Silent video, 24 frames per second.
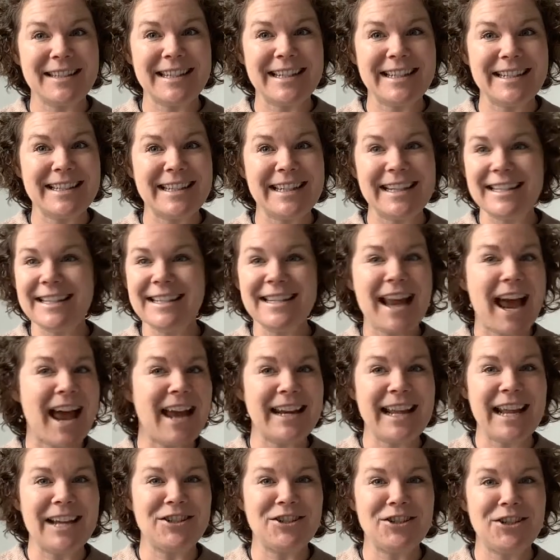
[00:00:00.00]
It's not
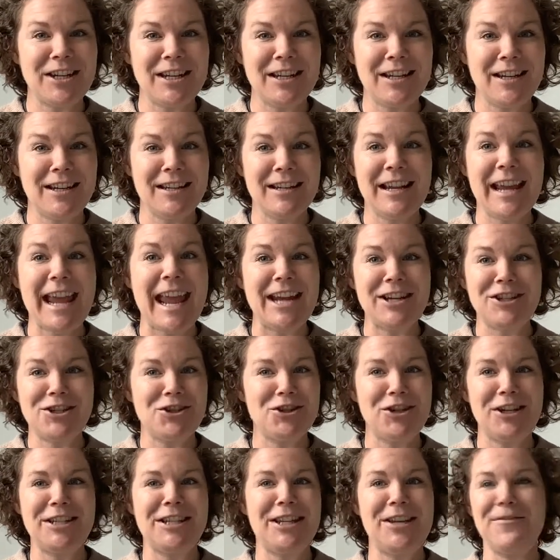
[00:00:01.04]

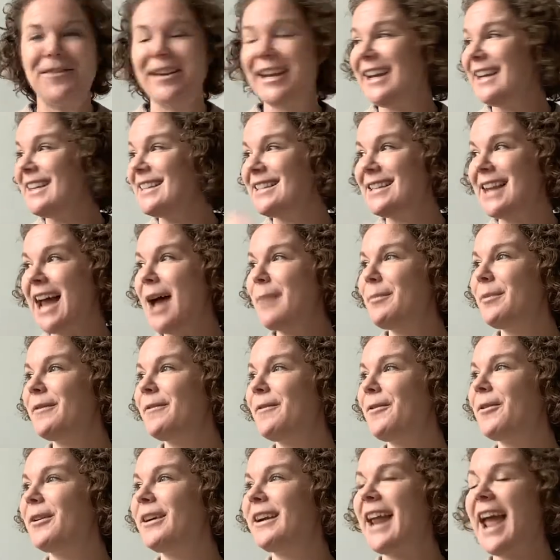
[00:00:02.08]
HGTV, it's not
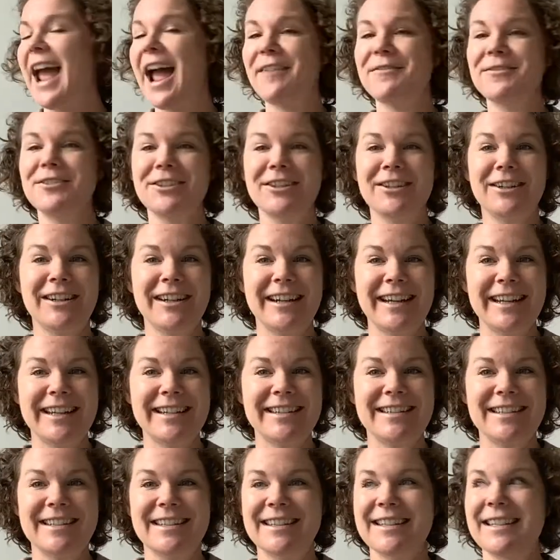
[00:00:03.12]
before and after,
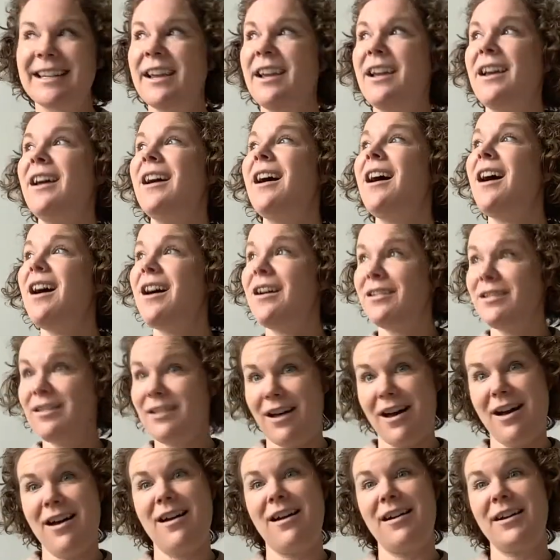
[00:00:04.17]
it's a
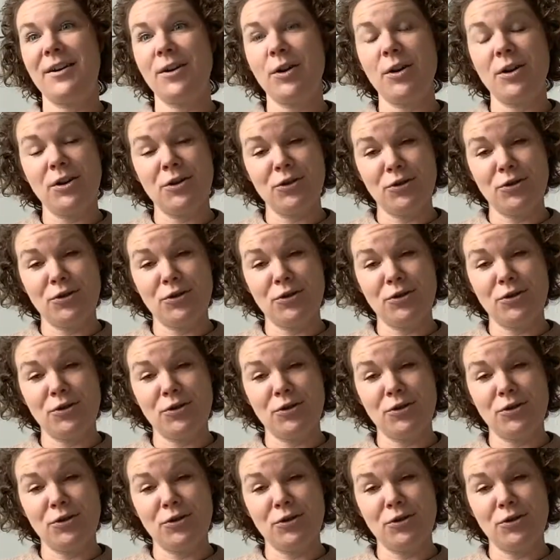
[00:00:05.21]
long,